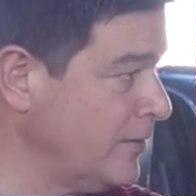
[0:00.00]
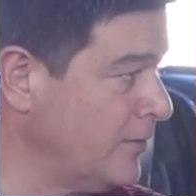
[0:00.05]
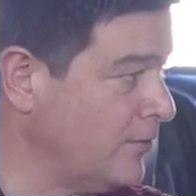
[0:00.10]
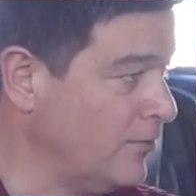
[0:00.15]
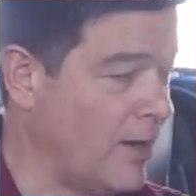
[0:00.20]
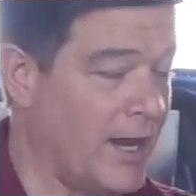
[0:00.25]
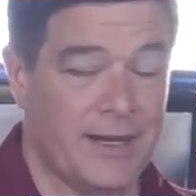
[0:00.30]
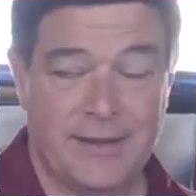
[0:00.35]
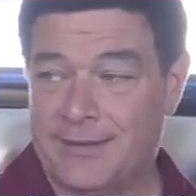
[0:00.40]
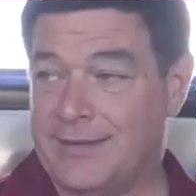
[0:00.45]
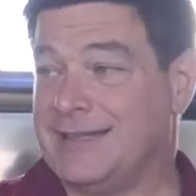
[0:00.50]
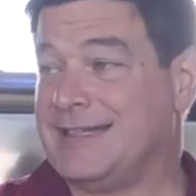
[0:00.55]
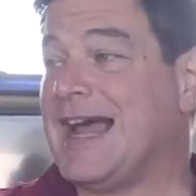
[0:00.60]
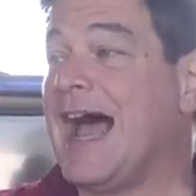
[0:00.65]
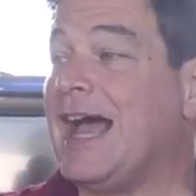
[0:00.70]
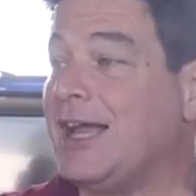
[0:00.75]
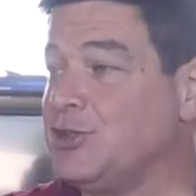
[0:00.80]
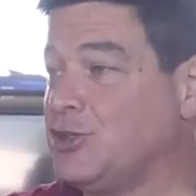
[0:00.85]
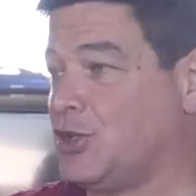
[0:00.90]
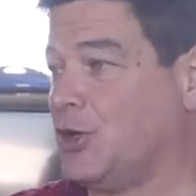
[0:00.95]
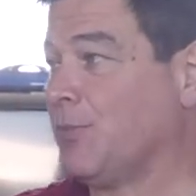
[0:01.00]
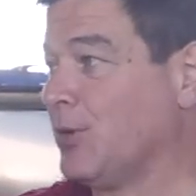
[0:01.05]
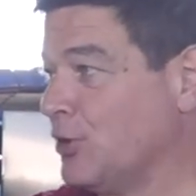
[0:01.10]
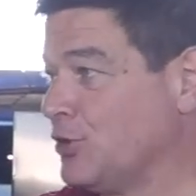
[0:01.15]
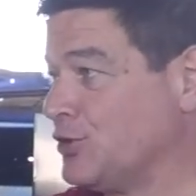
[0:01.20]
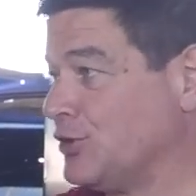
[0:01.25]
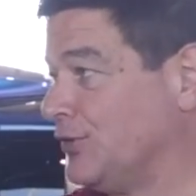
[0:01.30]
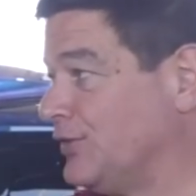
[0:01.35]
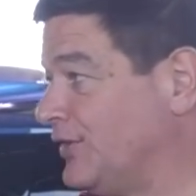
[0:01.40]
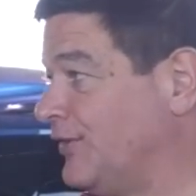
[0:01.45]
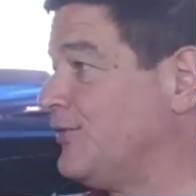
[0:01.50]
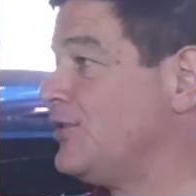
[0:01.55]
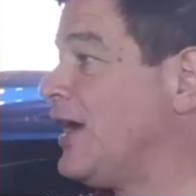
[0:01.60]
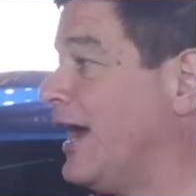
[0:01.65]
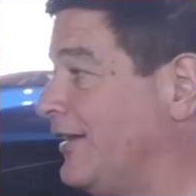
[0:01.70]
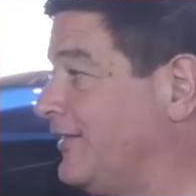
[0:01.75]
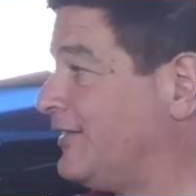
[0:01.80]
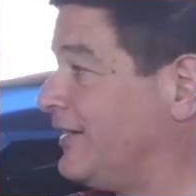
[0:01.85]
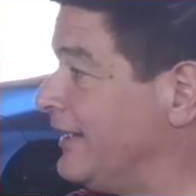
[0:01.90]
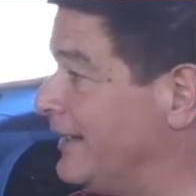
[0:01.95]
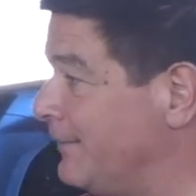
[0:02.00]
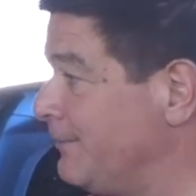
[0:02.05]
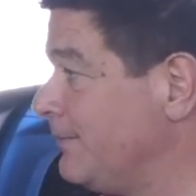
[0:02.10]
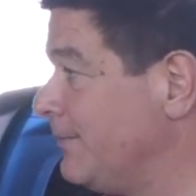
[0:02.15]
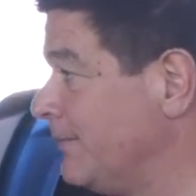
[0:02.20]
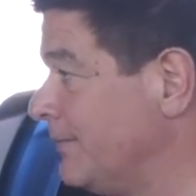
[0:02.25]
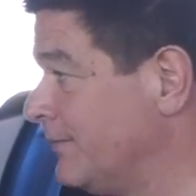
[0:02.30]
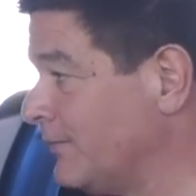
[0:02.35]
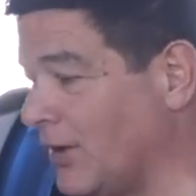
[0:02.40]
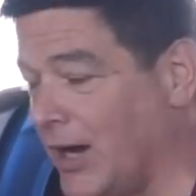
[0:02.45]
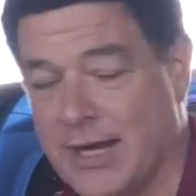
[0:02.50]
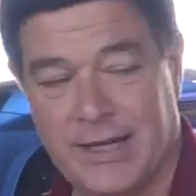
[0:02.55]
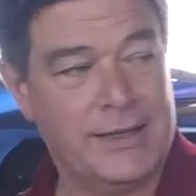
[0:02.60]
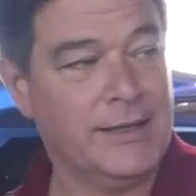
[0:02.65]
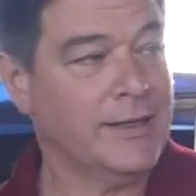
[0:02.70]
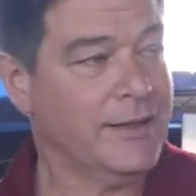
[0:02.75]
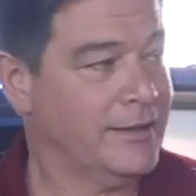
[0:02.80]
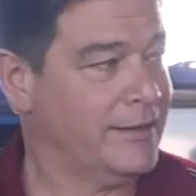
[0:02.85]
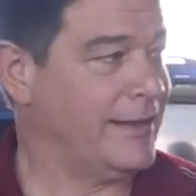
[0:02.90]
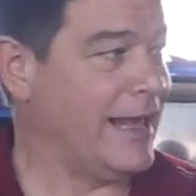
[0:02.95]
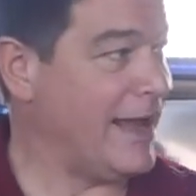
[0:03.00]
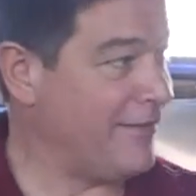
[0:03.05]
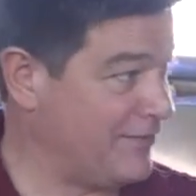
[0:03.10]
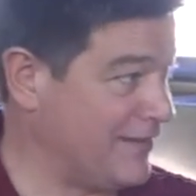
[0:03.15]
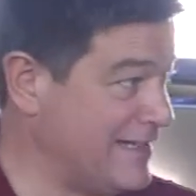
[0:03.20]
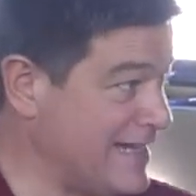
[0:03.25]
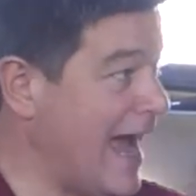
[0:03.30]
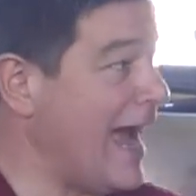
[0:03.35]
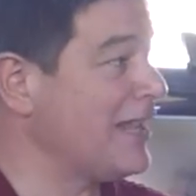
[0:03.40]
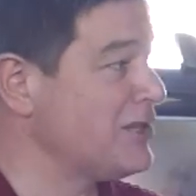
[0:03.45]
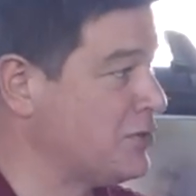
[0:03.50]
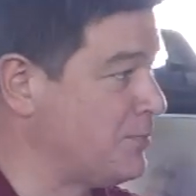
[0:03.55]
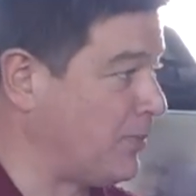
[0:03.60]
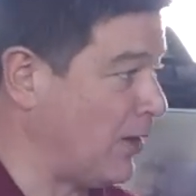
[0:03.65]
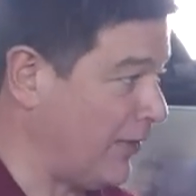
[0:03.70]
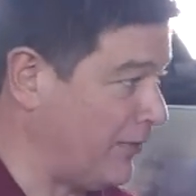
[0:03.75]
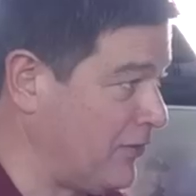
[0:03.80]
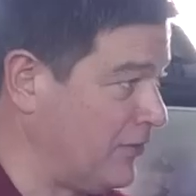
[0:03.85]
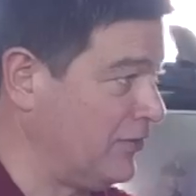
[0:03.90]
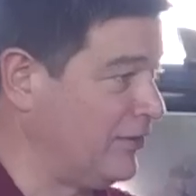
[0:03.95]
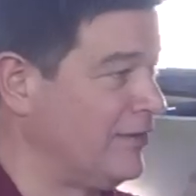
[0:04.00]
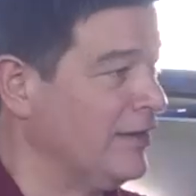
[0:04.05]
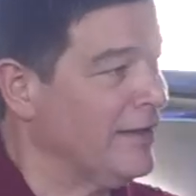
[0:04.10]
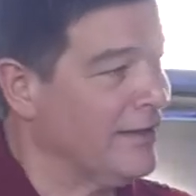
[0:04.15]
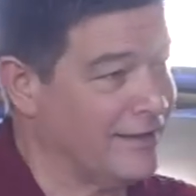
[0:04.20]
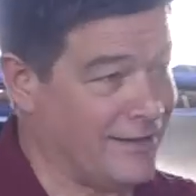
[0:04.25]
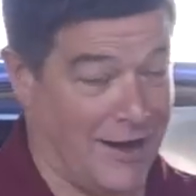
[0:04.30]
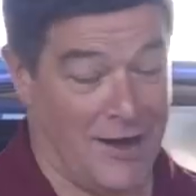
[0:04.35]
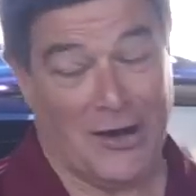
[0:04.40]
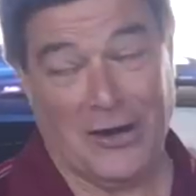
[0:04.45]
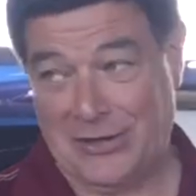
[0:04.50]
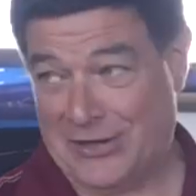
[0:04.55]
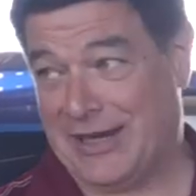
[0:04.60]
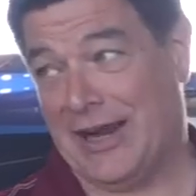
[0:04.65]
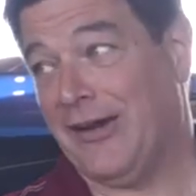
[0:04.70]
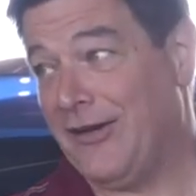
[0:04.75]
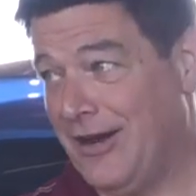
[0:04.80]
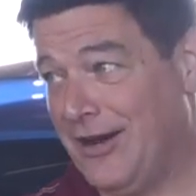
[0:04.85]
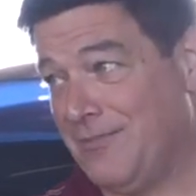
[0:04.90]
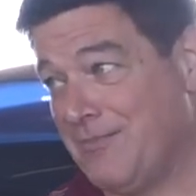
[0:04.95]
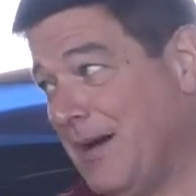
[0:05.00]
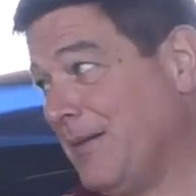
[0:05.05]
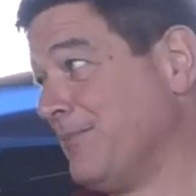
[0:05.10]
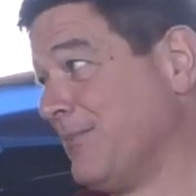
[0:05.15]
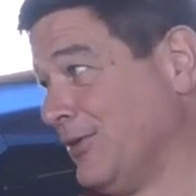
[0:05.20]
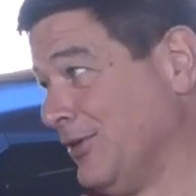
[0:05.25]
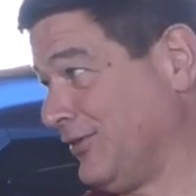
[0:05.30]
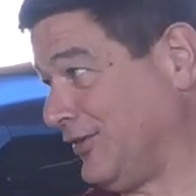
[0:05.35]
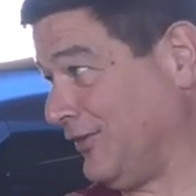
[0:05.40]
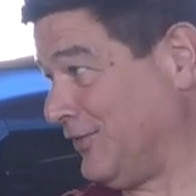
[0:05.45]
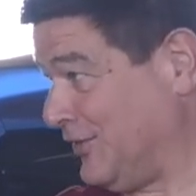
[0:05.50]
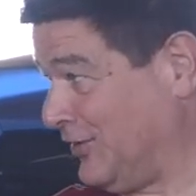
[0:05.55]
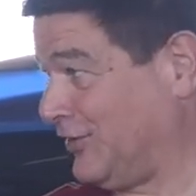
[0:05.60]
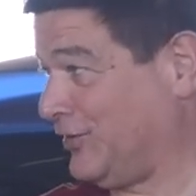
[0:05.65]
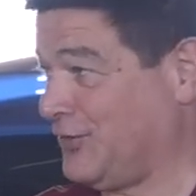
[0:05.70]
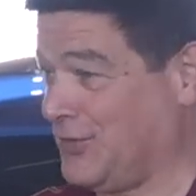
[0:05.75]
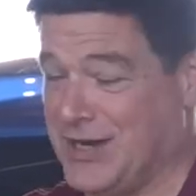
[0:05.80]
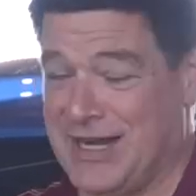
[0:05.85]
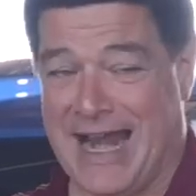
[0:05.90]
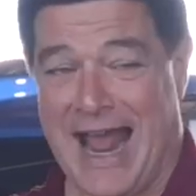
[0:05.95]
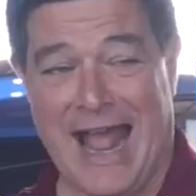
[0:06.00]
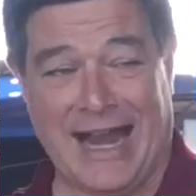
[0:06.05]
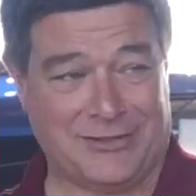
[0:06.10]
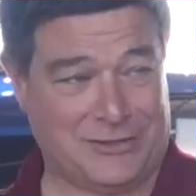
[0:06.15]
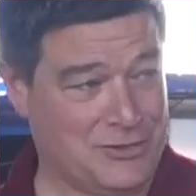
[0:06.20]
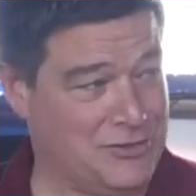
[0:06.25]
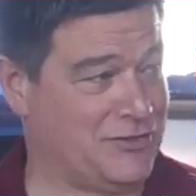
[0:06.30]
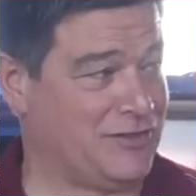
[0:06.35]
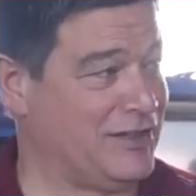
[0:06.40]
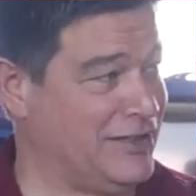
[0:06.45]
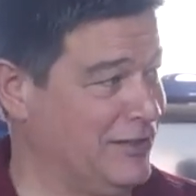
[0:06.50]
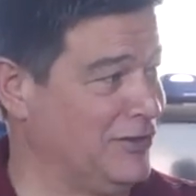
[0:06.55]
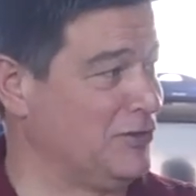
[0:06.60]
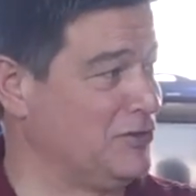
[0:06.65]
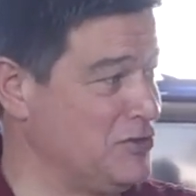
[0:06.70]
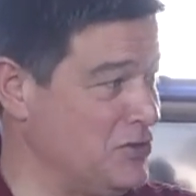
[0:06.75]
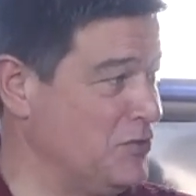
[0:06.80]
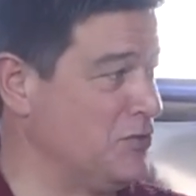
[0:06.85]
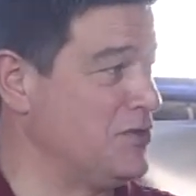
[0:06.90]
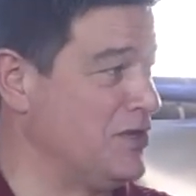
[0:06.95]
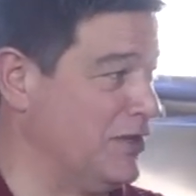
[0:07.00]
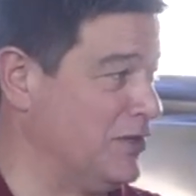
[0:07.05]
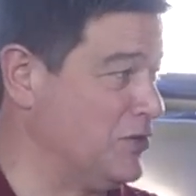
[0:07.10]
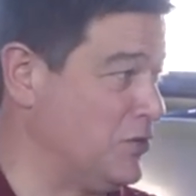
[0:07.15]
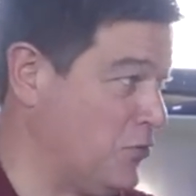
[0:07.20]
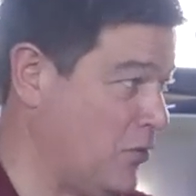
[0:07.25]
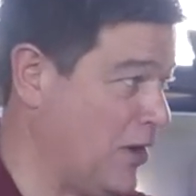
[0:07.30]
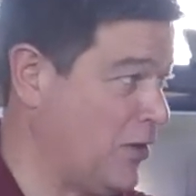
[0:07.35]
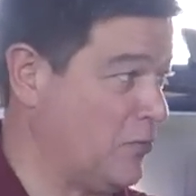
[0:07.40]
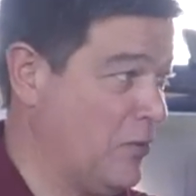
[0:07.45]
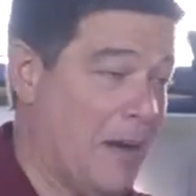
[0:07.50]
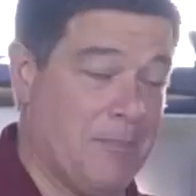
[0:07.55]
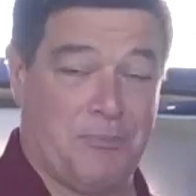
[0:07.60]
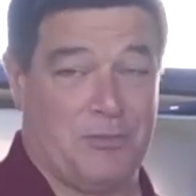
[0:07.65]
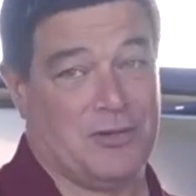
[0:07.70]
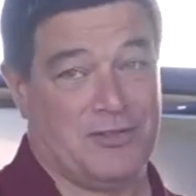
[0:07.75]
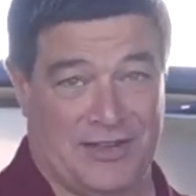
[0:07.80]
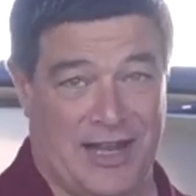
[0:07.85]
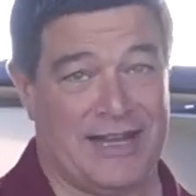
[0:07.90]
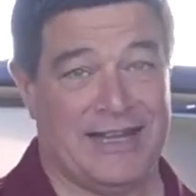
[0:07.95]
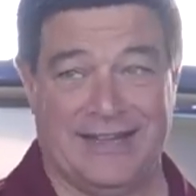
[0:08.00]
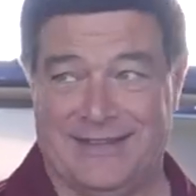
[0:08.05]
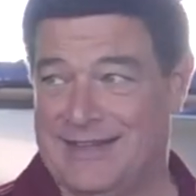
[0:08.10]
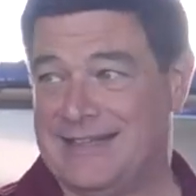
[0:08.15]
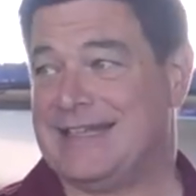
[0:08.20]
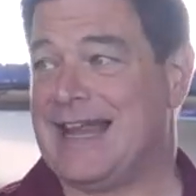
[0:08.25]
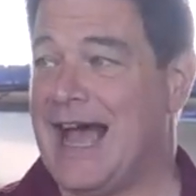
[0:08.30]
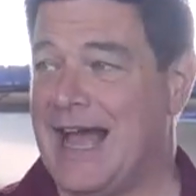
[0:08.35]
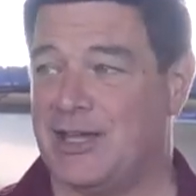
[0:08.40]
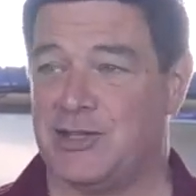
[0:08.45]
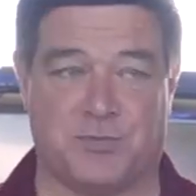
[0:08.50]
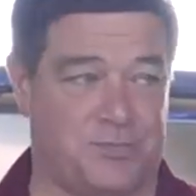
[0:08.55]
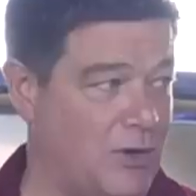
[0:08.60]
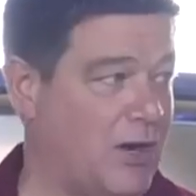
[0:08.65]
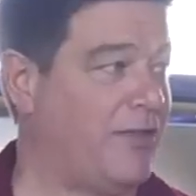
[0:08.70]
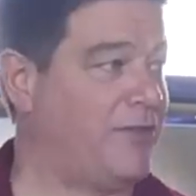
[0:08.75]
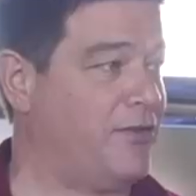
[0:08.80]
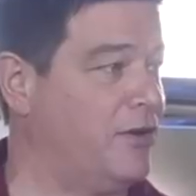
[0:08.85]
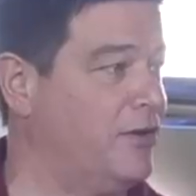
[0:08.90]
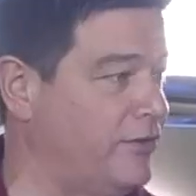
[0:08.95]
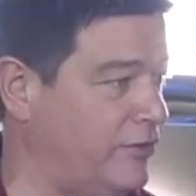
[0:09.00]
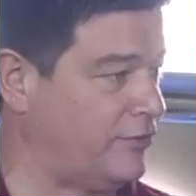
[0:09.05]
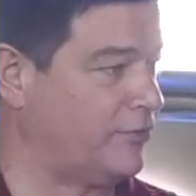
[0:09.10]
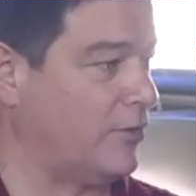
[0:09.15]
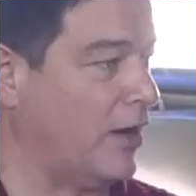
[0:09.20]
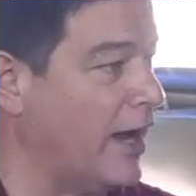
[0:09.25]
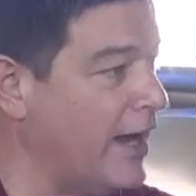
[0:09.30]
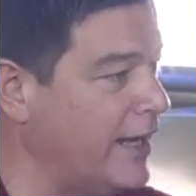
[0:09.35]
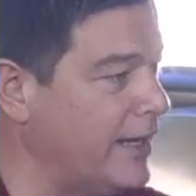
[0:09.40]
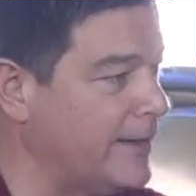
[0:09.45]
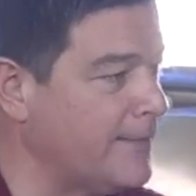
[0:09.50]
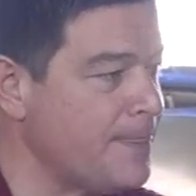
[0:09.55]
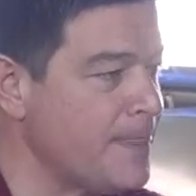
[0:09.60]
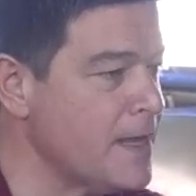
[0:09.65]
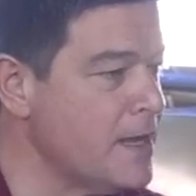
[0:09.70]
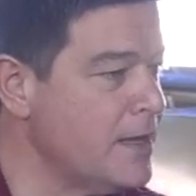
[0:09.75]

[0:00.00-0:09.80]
Right? The Dodge commercials. Have you guys seen them? Right? They have the Dodge brothers, card-carrying members of the Screen Actors Guild Union who are representing the Dodge brothers, right?